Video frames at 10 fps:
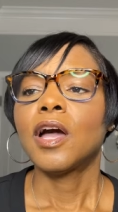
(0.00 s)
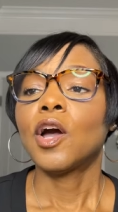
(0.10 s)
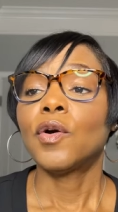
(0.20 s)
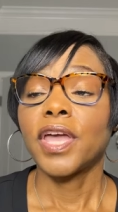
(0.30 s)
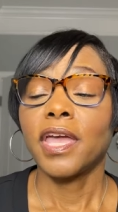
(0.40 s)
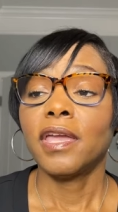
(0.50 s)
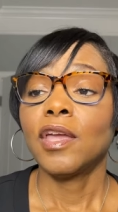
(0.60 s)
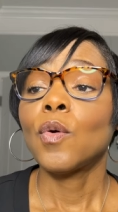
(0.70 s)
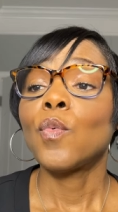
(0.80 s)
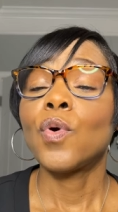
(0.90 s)
Okay,
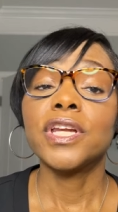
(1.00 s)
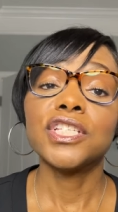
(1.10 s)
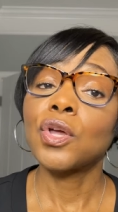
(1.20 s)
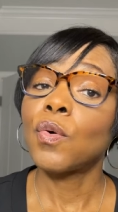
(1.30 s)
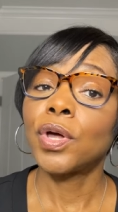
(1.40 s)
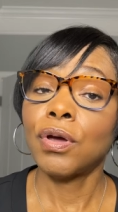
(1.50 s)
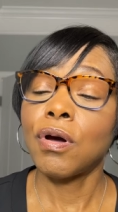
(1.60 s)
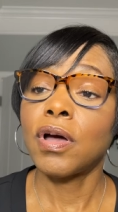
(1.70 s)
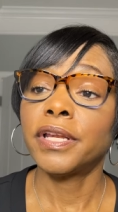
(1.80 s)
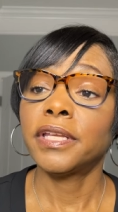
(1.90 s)
what is going
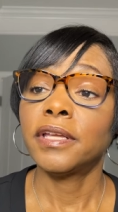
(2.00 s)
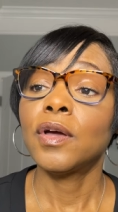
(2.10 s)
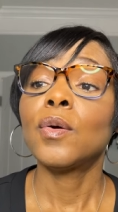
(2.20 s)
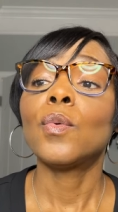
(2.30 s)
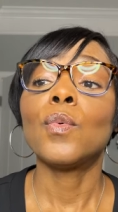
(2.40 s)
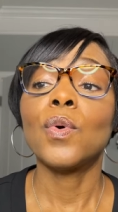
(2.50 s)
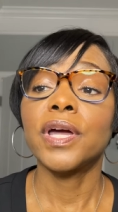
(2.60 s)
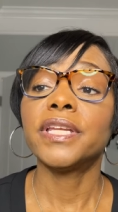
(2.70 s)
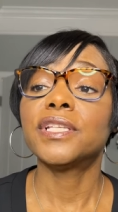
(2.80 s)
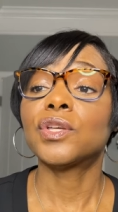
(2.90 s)
on?
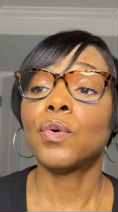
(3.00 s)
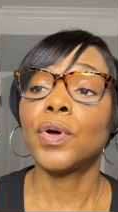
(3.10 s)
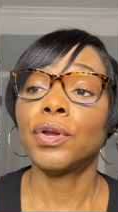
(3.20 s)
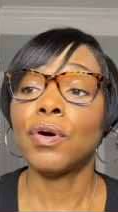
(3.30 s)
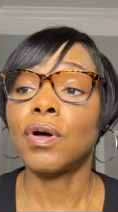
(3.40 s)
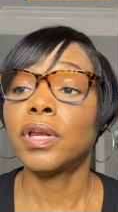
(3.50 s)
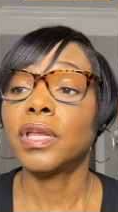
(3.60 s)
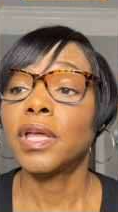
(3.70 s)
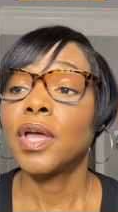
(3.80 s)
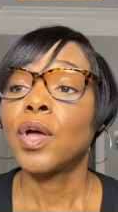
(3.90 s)
What is going on?
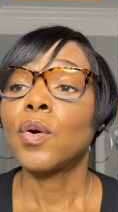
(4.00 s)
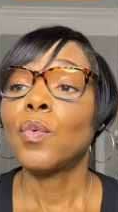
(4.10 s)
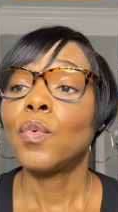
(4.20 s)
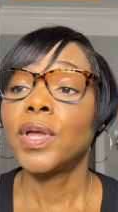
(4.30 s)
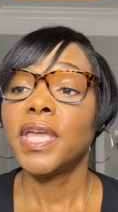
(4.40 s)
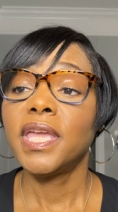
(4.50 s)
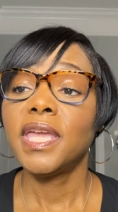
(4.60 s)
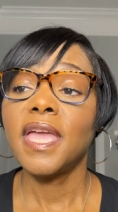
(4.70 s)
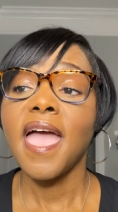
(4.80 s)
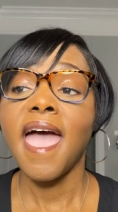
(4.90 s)

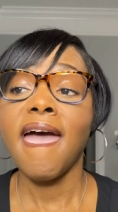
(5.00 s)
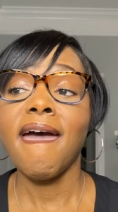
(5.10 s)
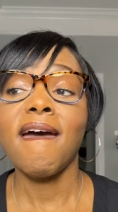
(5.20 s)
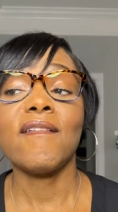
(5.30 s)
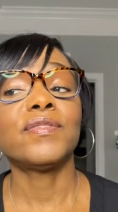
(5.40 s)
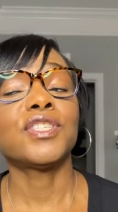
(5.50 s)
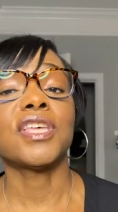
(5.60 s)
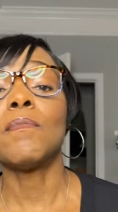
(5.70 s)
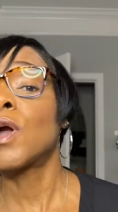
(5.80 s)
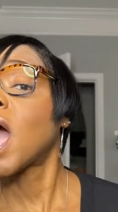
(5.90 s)
We have
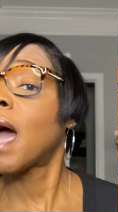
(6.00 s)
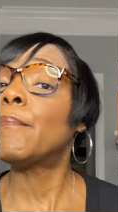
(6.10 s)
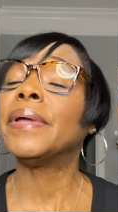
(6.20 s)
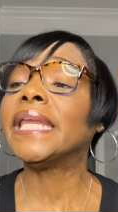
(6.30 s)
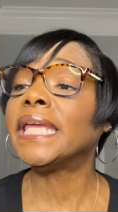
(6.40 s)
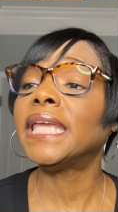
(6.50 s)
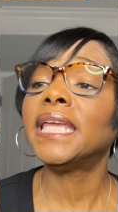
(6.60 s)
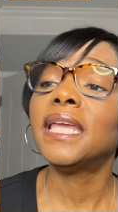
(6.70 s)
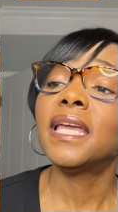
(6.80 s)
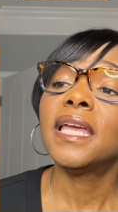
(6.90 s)
some
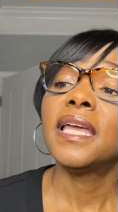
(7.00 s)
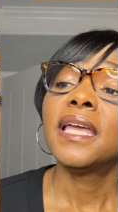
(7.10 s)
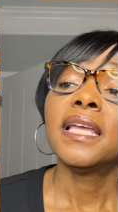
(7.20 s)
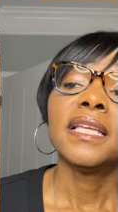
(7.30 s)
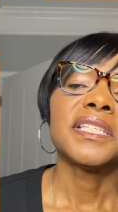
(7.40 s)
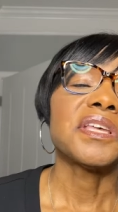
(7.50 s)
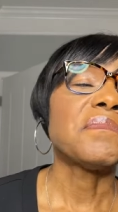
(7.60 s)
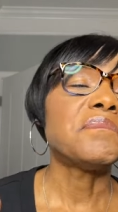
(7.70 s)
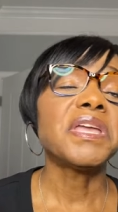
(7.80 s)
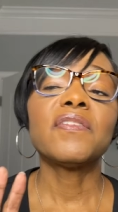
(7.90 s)
company,
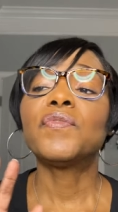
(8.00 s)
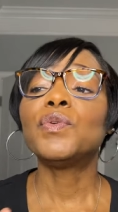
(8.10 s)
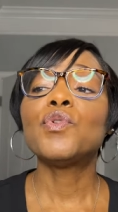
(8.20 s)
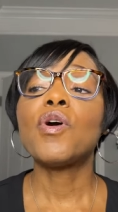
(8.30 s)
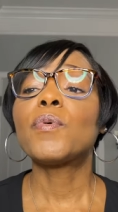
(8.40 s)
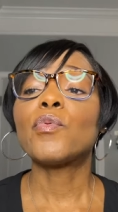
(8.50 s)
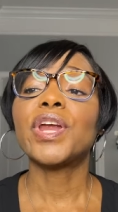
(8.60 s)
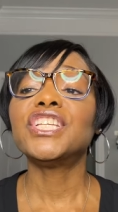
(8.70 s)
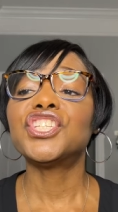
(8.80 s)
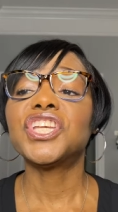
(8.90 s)
some big food
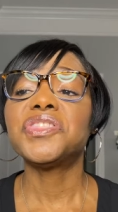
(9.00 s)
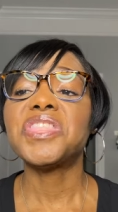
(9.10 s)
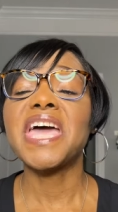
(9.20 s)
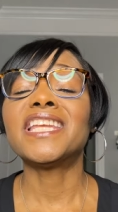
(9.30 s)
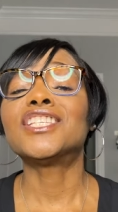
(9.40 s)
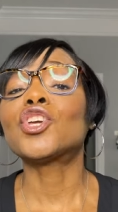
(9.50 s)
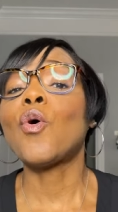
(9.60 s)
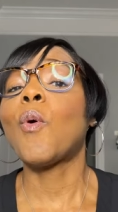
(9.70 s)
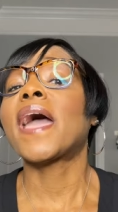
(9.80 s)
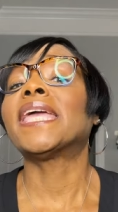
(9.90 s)
corporation that is
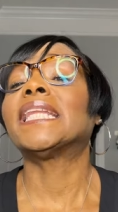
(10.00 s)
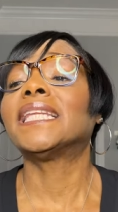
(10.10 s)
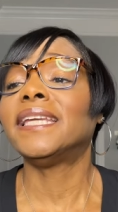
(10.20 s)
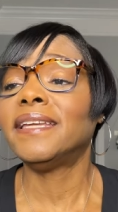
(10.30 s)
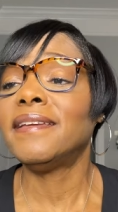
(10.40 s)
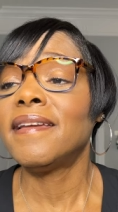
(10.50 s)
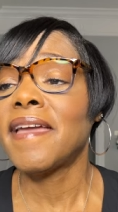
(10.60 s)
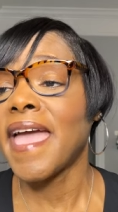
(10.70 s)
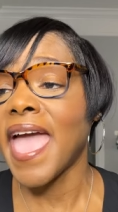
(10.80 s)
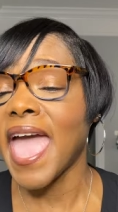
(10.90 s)
quietly
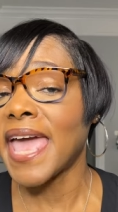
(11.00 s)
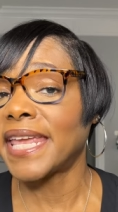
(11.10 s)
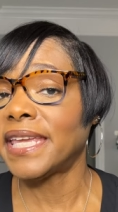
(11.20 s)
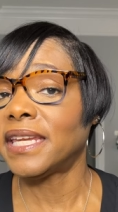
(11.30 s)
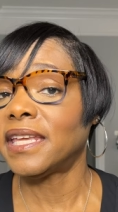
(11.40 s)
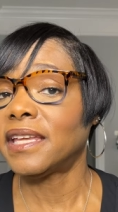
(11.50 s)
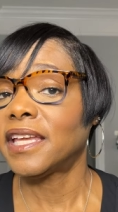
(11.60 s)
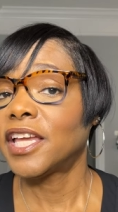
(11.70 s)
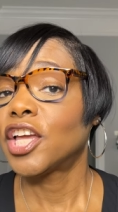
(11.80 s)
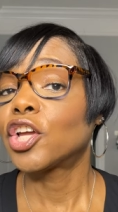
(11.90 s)
adding
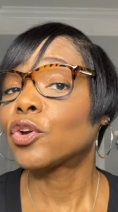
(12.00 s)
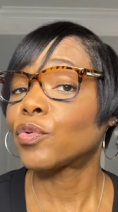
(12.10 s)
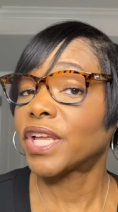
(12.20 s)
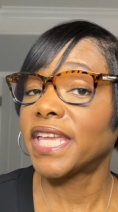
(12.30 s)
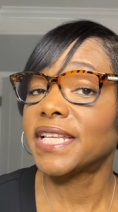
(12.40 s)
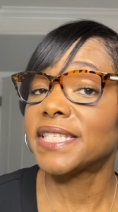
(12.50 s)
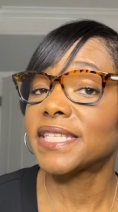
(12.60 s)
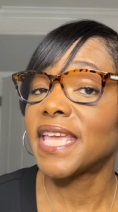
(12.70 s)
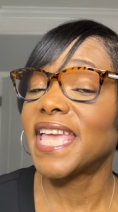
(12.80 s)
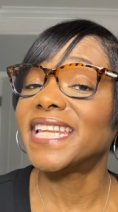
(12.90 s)
crickets
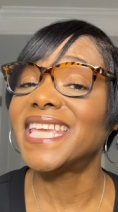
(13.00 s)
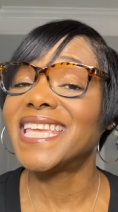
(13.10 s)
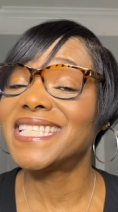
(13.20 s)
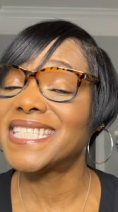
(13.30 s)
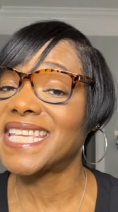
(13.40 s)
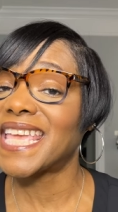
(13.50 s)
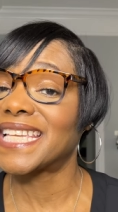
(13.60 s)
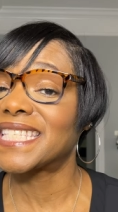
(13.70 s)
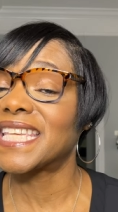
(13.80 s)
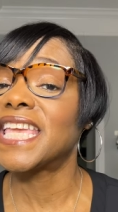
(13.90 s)
and
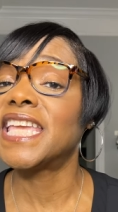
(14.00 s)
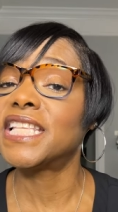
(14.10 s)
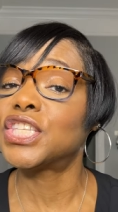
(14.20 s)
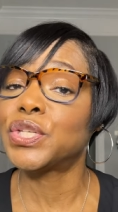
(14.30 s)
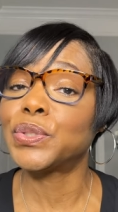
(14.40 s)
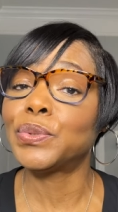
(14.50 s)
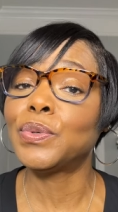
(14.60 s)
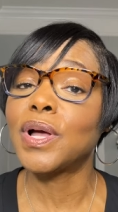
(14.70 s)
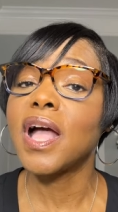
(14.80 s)
insects into